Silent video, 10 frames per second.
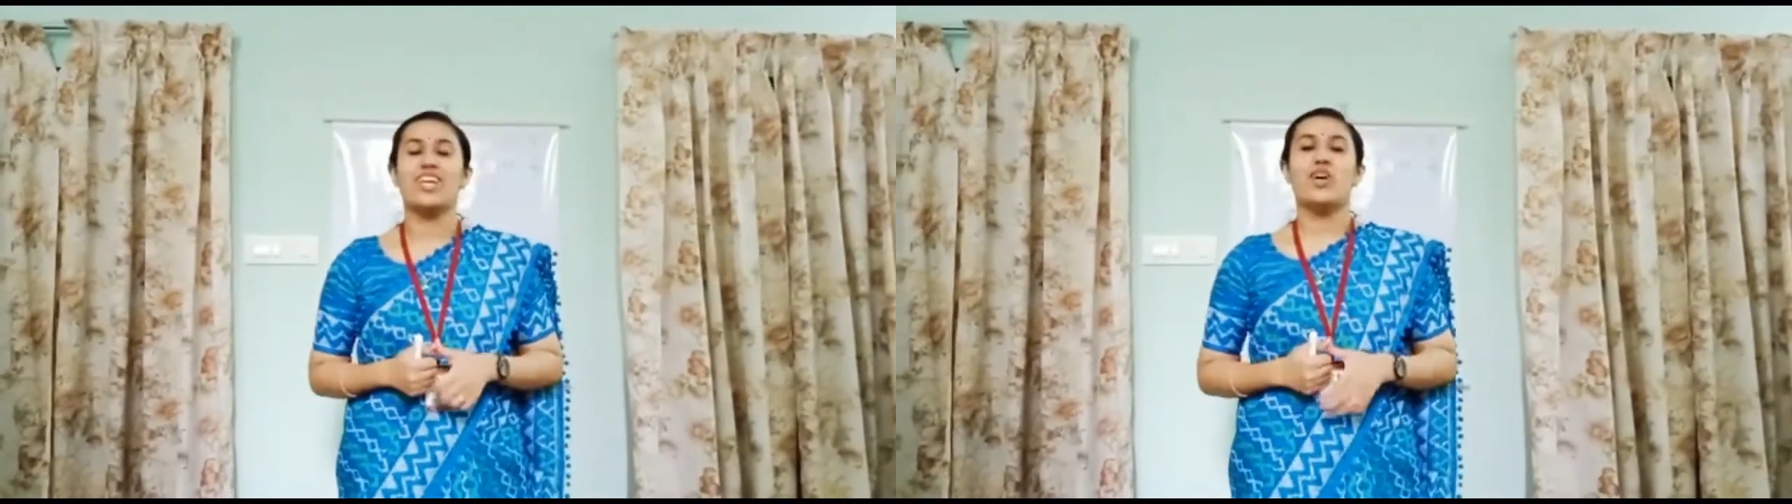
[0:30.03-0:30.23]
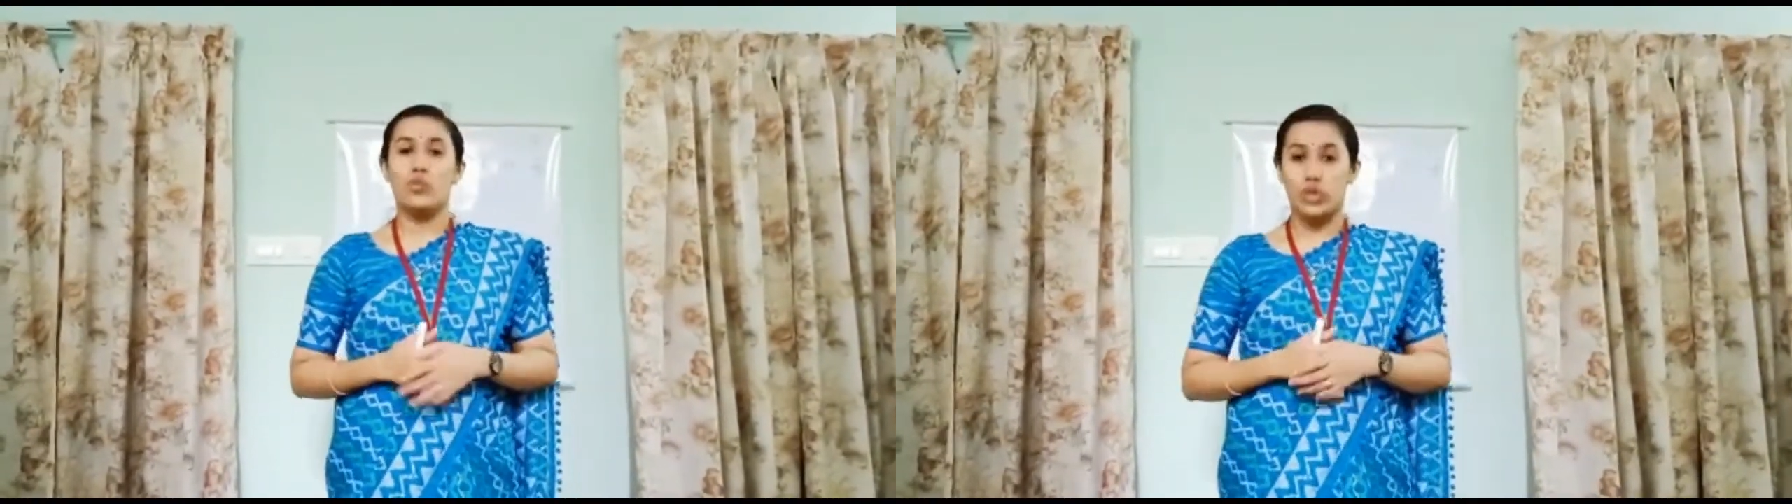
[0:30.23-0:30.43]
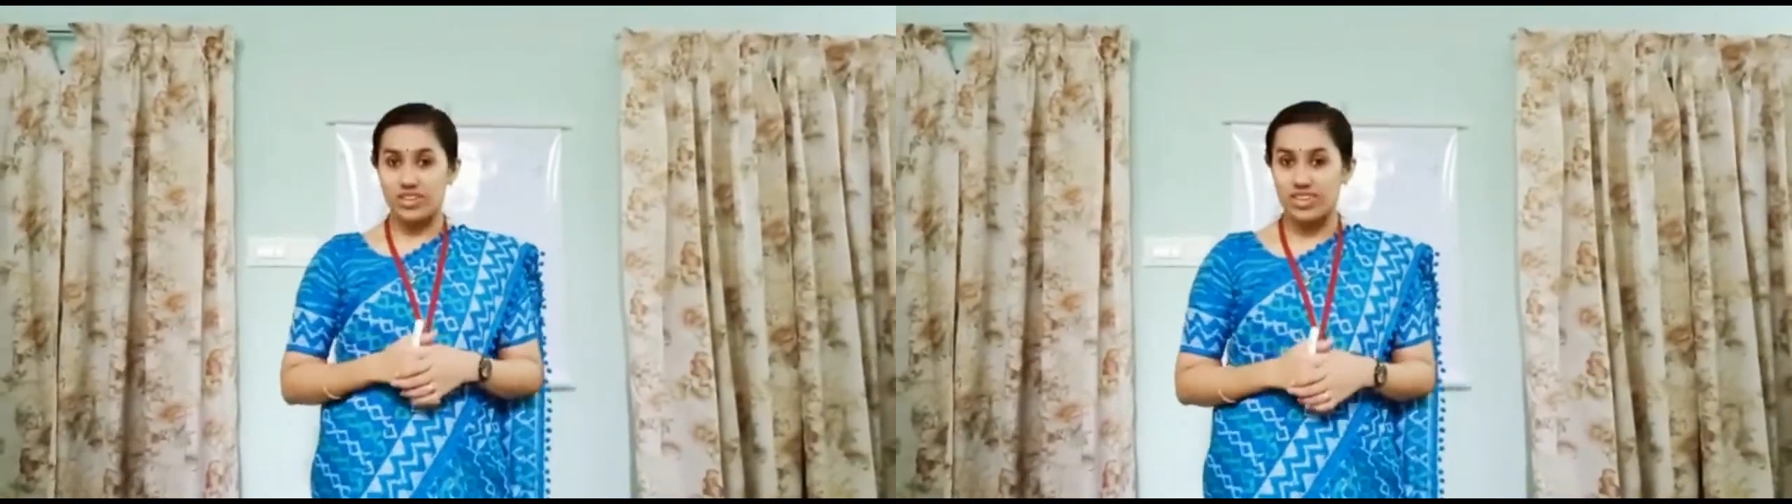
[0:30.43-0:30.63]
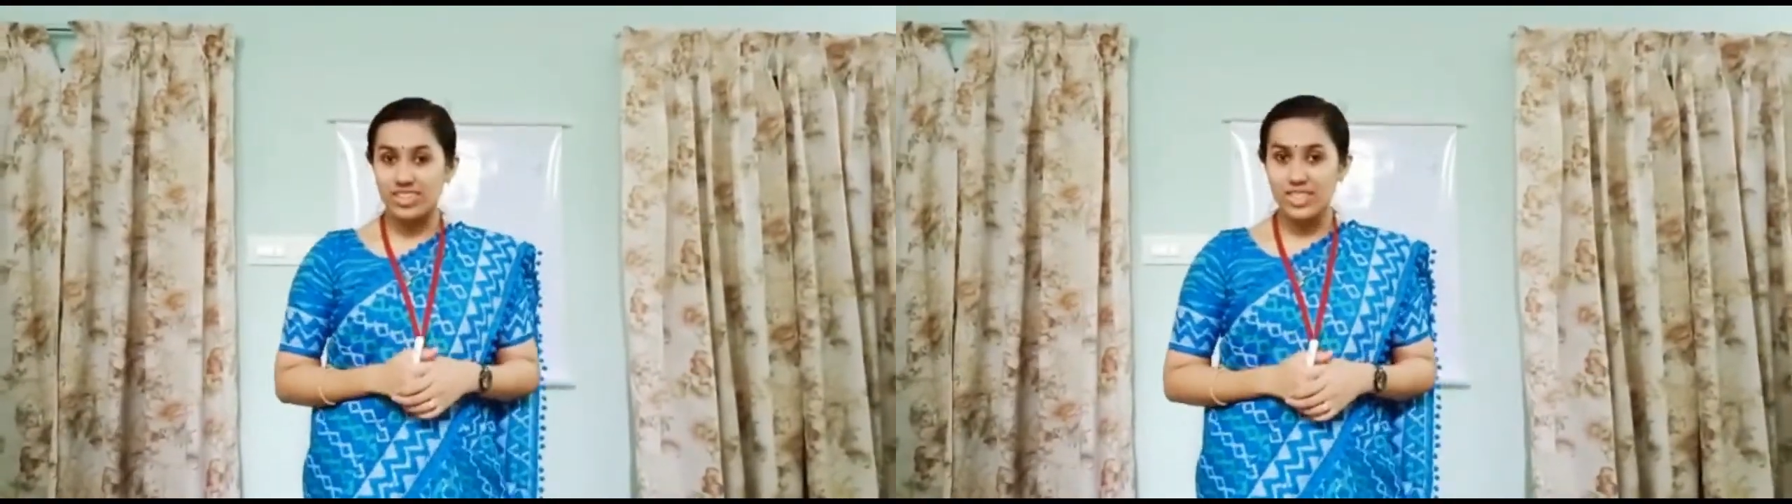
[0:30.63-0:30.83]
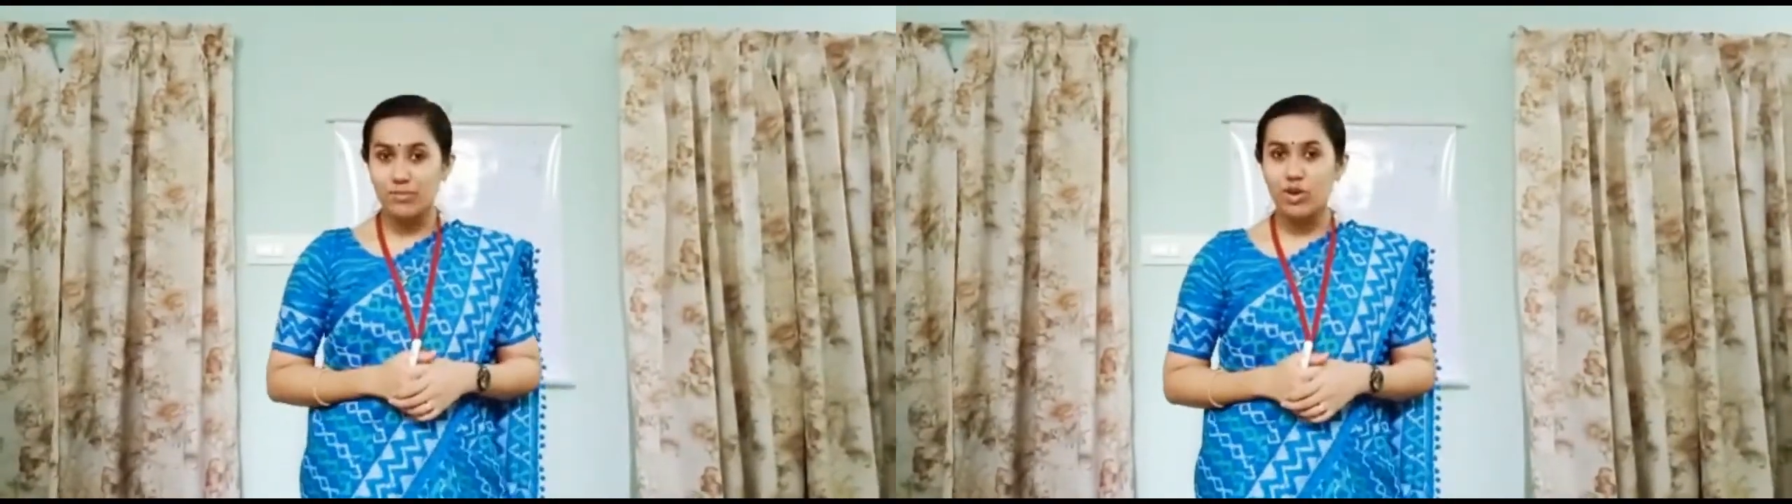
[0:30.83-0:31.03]
We learned
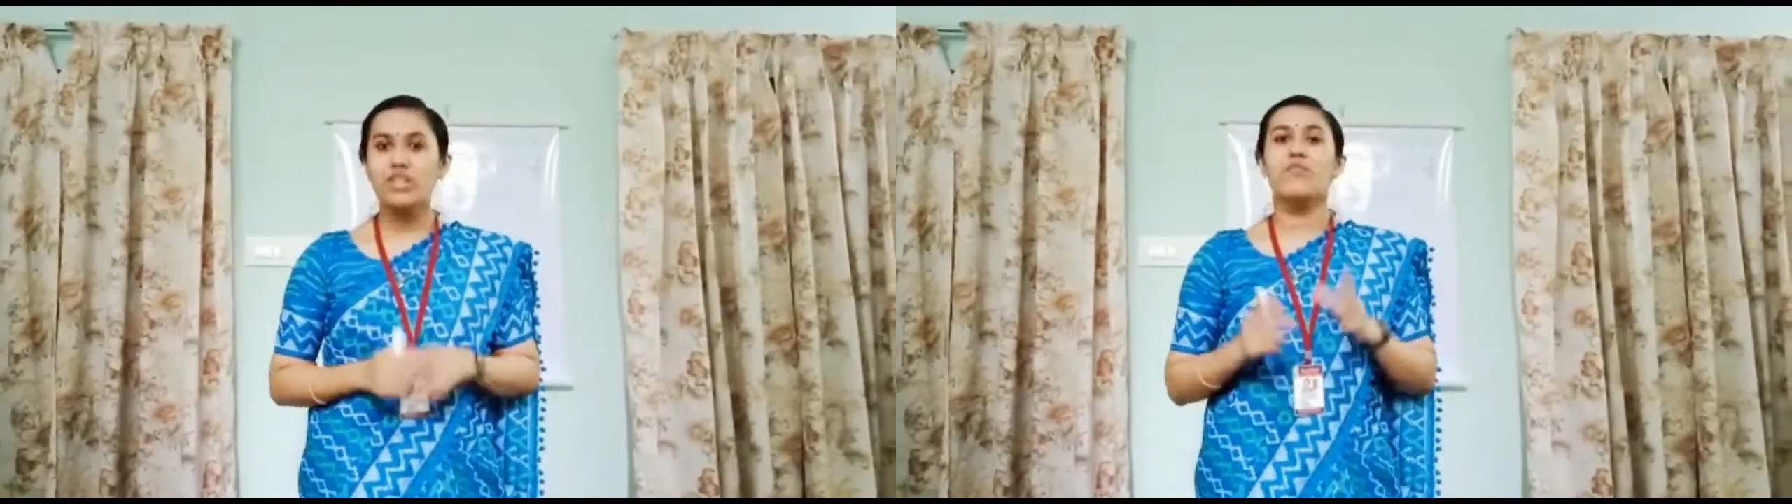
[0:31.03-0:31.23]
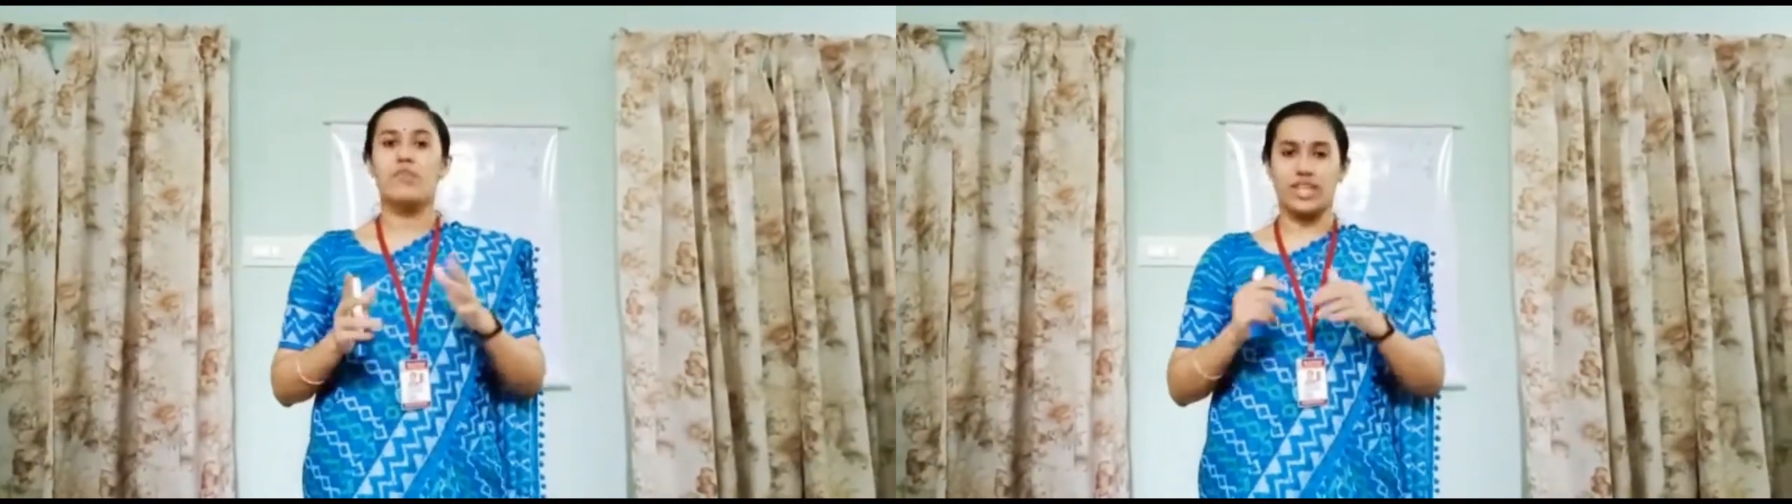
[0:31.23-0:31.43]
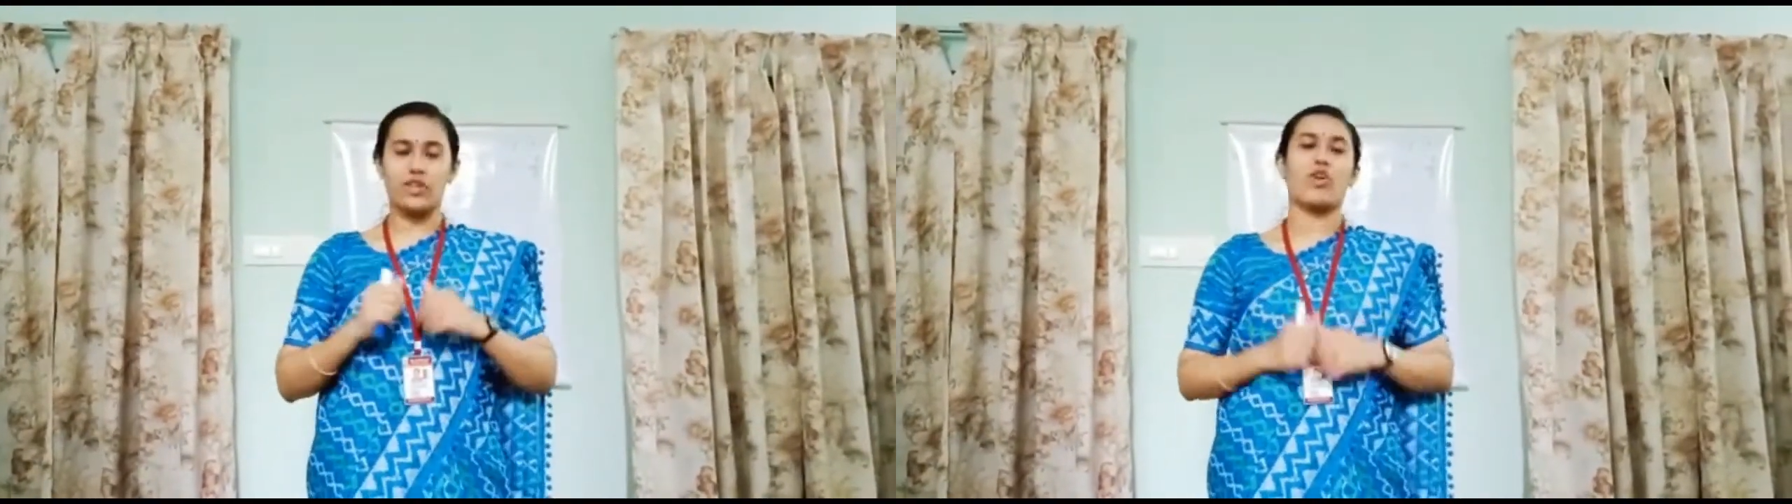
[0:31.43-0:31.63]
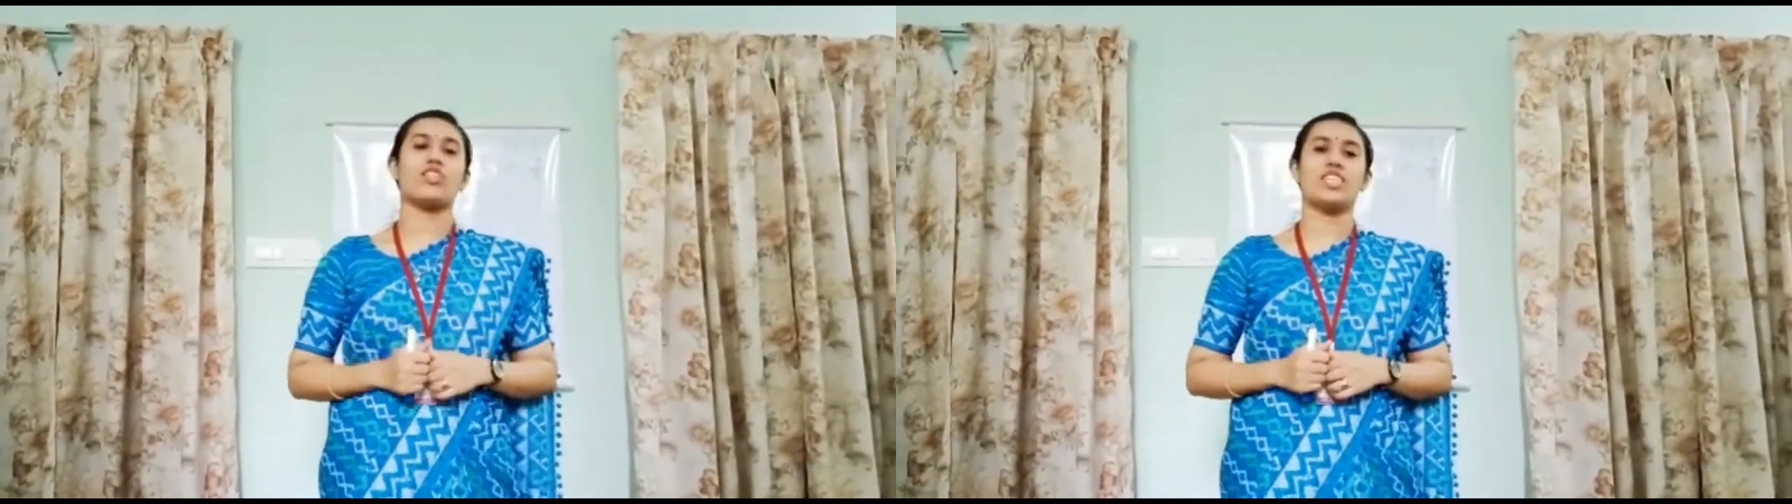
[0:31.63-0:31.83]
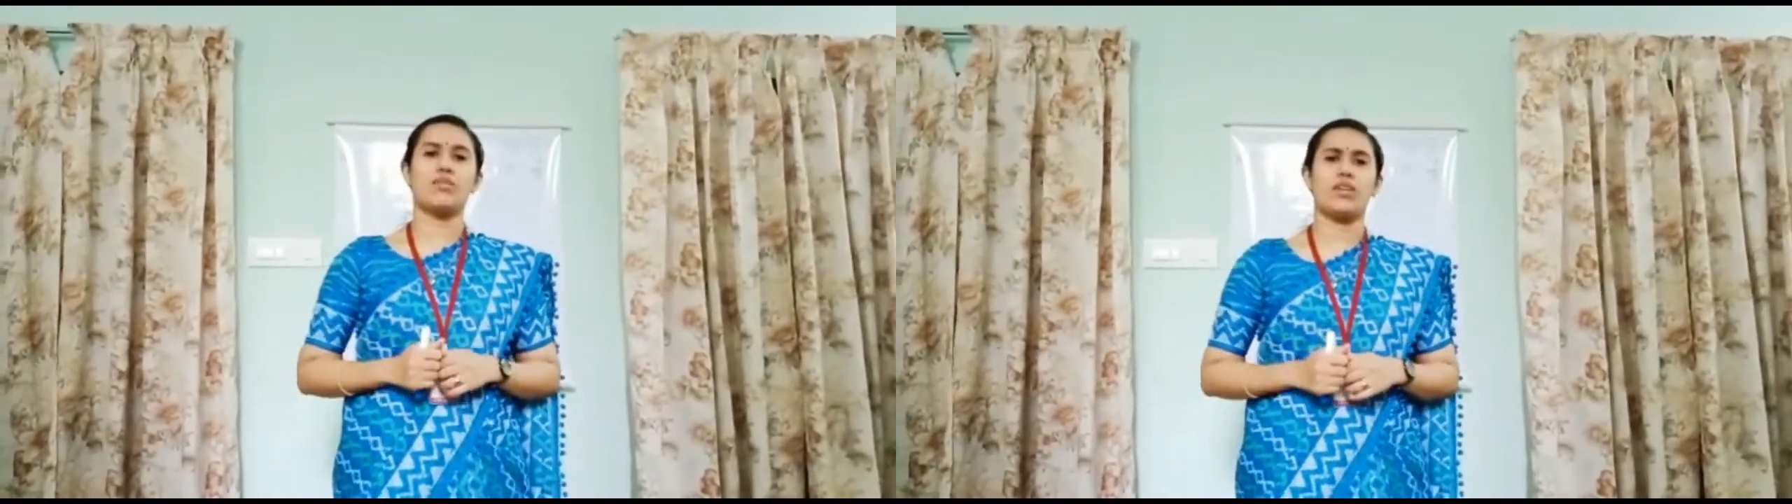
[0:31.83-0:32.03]
about periodic
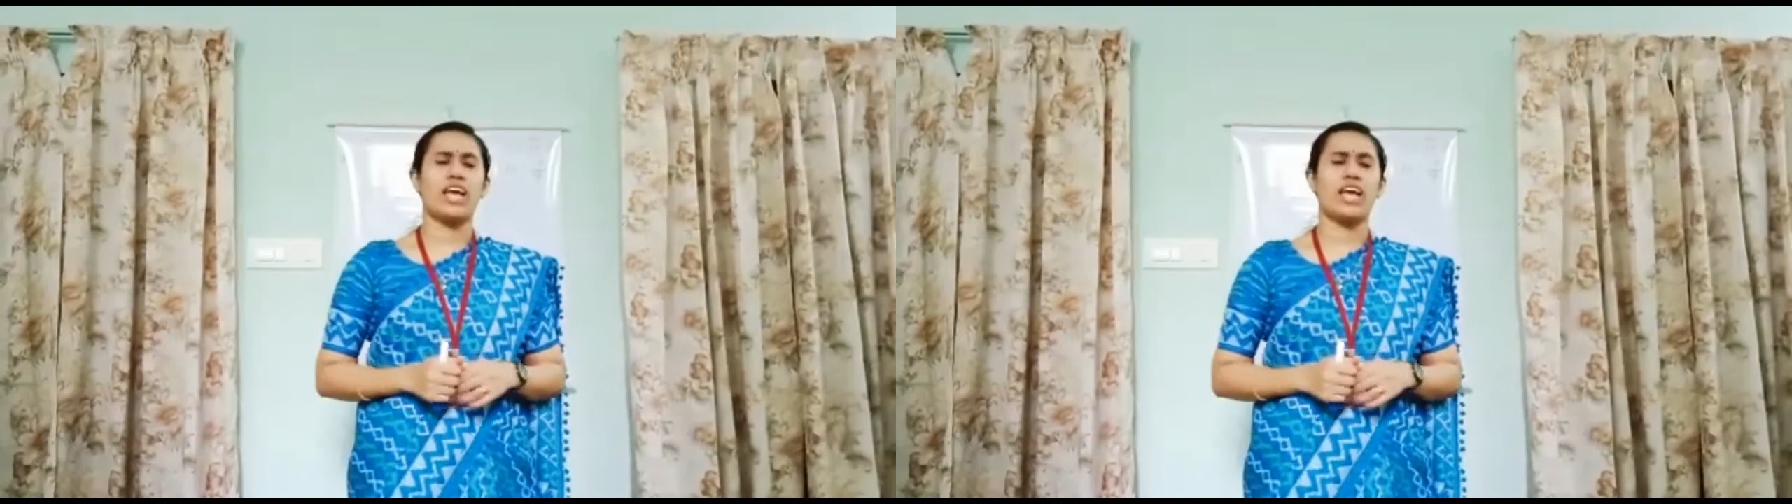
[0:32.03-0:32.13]
table